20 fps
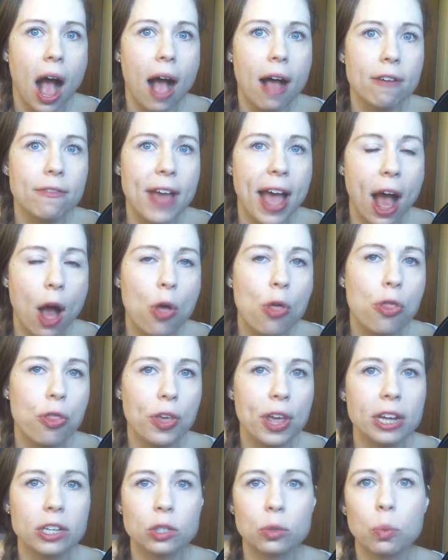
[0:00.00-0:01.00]
of how
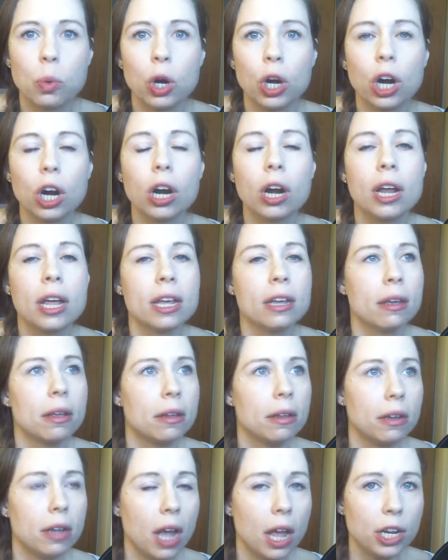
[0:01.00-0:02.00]
things were
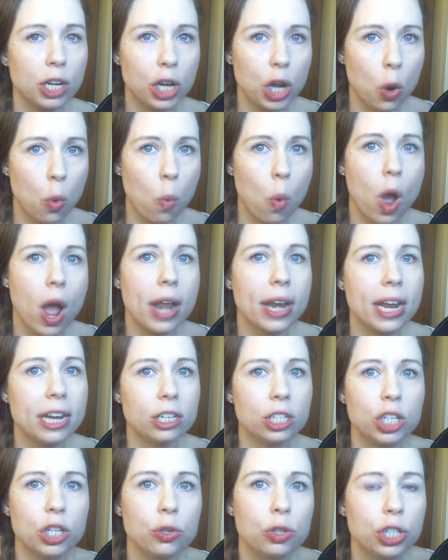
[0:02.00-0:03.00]
1
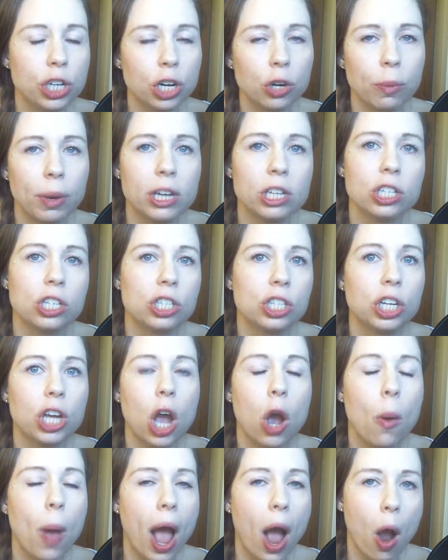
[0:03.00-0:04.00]
and 2 generations
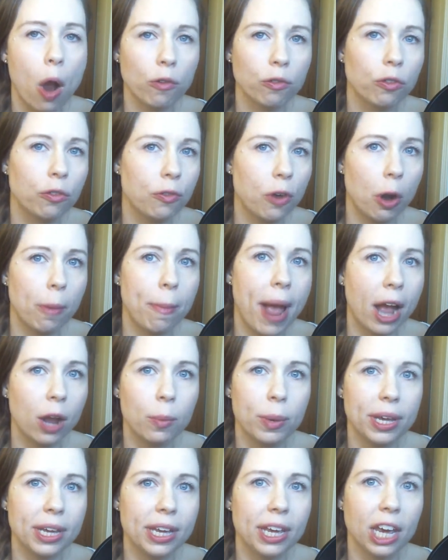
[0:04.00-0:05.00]
ago, however far back
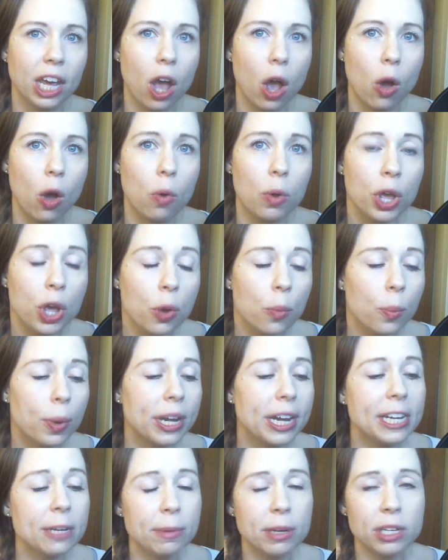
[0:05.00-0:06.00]
we can go. We
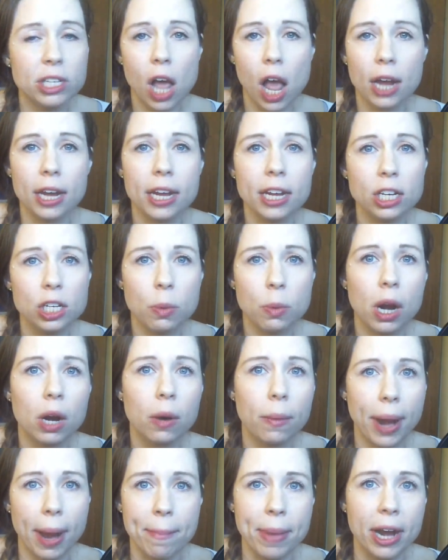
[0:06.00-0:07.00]
need to be talking to our
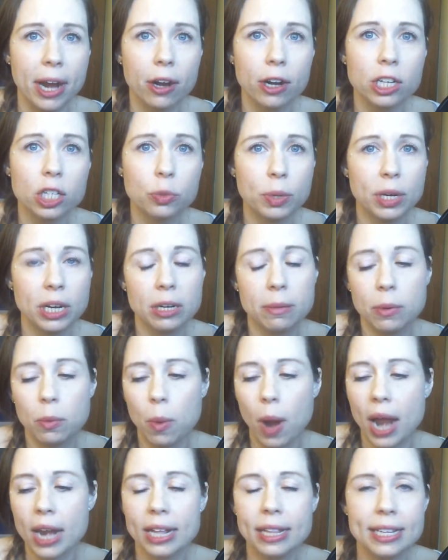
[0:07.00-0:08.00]
grandparents. We need to be
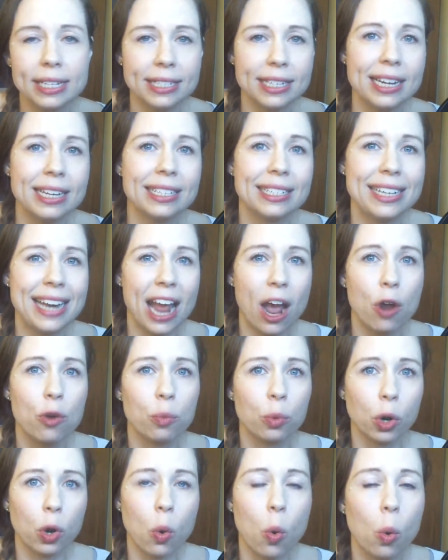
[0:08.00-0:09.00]
writing these things down,
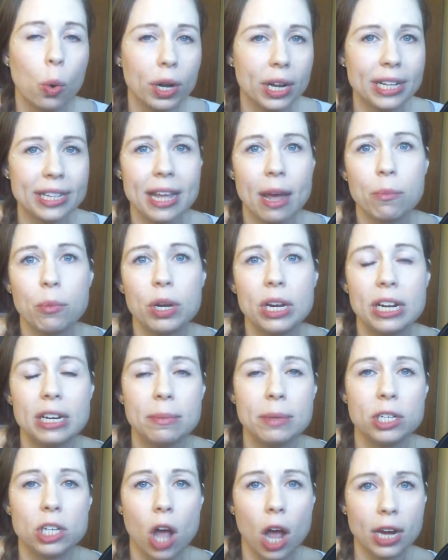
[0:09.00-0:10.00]
recording them. We need to
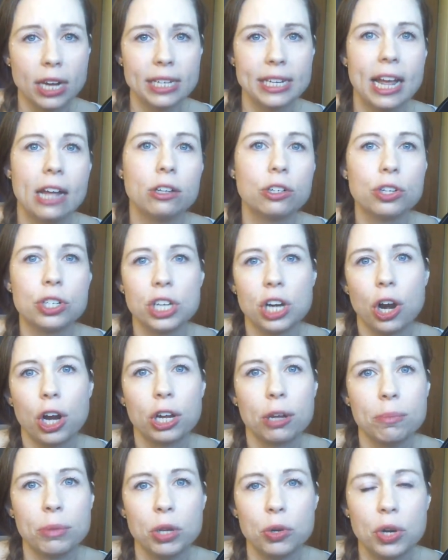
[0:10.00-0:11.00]
be talking to elders in our
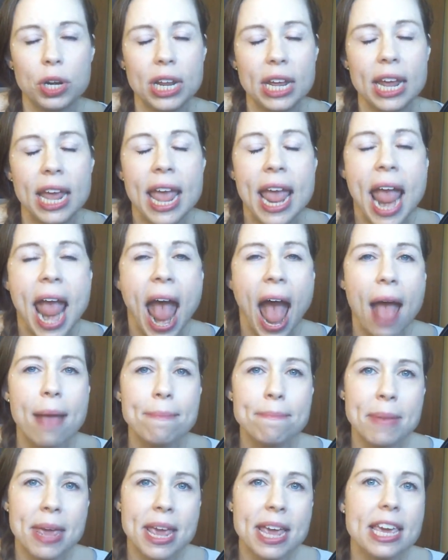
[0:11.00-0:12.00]
community
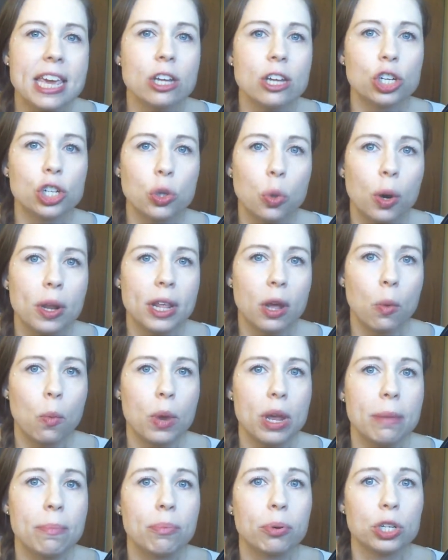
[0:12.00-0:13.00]
and making sure that
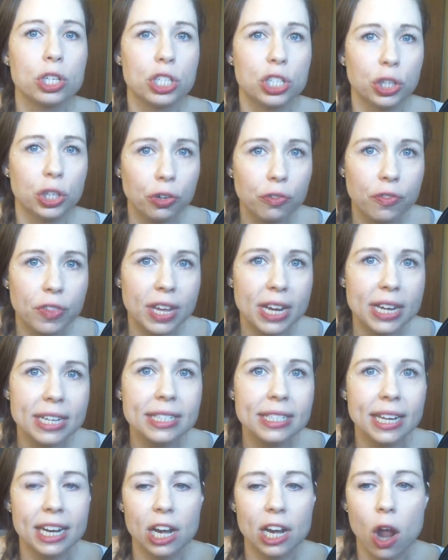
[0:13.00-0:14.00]
we preserve this
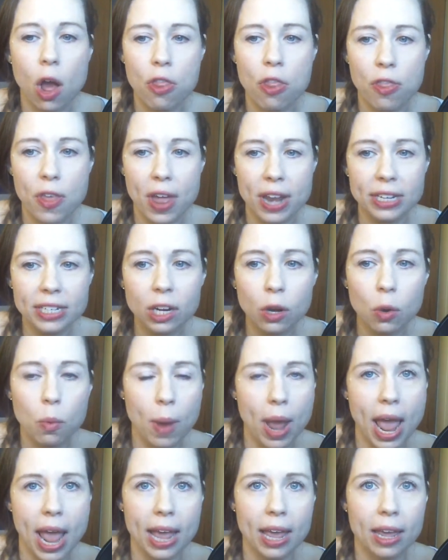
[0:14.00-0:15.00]
in an authentic
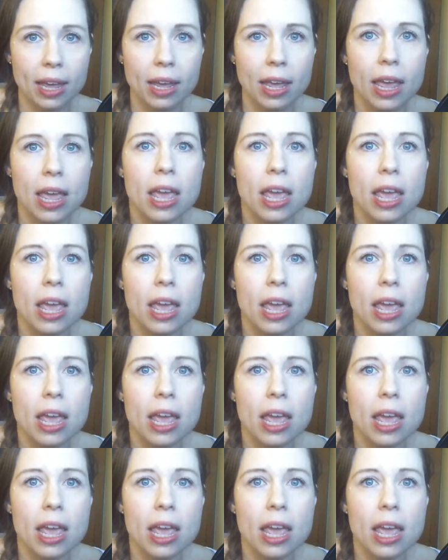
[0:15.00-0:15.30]
way